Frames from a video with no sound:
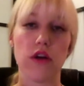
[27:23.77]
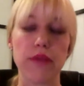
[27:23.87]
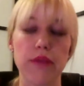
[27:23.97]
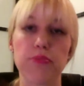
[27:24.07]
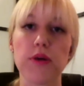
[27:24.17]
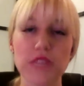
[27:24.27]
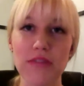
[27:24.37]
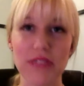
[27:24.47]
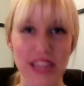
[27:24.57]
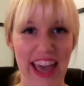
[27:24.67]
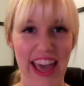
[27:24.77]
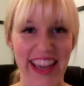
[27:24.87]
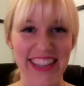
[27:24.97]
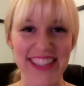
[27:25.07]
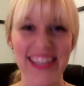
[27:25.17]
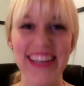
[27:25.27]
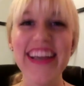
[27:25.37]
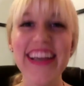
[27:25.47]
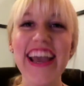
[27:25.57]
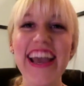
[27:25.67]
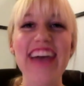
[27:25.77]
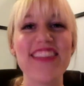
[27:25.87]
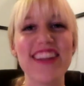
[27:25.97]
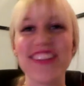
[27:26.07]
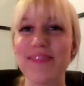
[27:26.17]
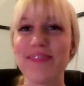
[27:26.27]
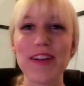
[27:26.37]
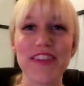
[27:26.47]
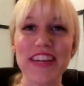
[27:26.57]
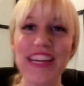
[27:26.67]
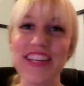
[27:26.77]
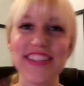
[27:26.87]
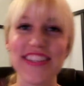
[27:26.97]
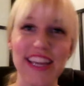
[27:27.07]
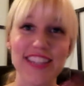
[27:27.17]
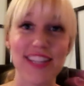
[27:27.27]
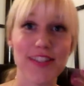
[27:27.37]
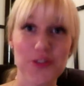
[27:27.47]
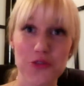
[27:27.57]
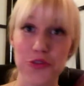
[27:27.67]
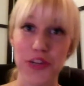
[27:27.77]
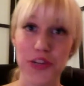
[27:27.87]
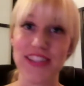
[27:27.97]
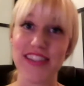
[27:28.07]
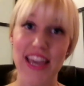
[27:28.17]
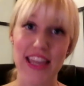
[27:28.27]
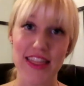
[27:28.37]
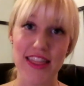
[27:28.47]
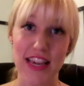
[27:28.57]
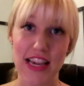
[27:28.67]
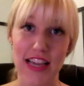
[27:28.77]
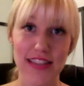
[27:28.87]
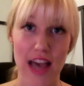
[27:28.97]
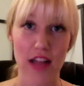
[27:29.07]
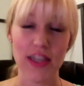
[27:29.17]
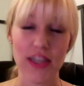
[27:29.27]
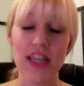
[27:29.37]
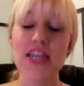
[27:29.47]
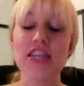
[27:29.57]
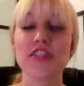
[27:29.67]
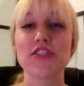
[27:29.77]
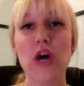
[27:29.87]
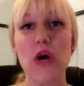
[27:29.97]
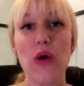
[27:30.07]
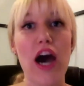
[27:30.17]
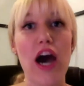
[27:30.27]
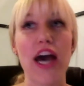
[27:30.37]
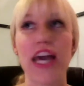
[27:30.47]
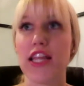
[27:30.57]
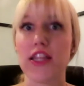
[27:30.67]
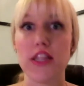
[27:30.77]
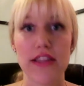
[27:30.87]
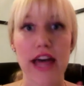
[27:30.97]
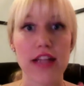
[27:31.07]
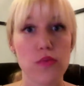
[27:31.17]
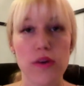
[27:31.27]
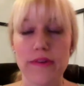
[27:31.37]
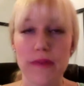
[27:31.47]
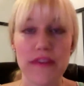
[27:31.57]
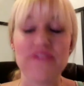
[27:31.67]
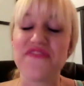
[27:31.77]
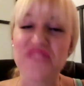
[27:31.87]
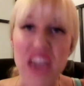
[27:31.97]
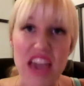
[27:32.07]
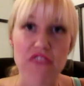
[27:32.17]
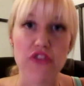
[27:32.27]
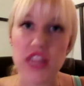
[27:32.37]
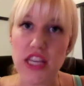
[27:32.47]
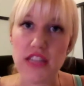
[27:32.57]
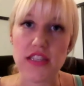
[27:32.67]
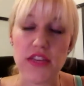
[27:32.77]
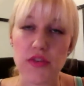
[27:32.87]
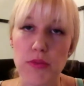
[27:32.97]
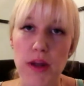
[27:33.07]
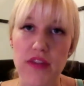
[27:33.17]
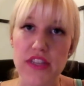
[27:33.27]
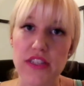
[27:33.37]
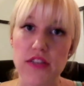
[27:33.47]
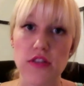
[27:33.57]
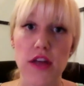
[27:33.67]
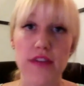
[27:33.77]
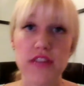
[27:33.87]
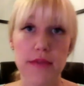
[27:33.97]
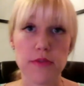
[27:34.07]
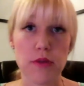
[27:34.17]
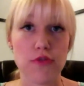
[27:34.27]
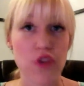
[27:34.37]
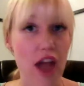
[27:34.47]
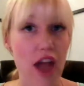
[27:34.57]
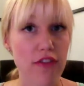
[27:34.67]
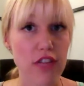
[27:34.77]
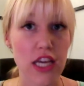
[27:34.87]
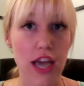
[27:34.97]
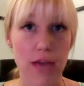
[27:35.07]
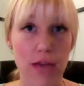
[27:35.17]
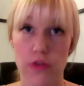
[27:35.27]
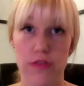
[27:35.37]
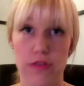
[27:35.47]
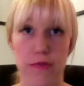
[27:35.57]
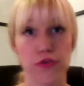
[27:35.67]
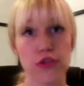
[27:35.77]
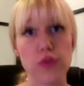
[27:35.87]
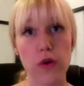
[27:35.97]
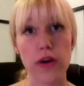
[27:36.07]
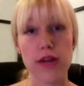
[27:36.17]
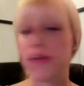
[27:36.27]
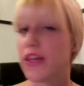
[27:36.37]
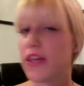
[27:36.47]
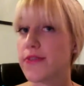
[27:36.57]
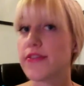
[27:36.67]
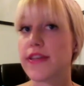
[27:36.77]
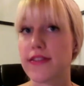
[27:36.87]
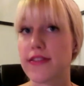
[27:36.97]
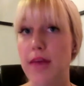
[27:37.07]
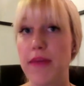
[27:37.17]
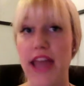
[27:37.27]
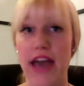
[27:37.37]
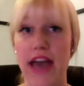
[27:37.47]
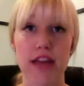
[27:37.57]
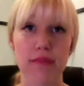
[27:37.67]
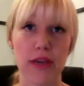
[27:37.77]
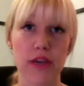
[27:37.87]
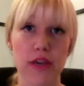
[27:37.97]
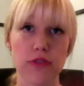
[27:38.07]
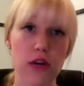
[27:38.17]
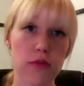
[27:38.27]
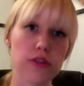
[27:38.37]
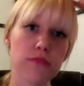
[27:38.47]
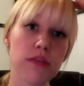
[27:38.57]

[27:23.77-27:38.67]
protein with the eggs, and then a little bit of greens and like dense nutrients in the salad. So that's one of my favorite things to eat for breakfast. A lot of times when I'm traveling, I will go to the grocery store and pick those things up and have that in my hotel room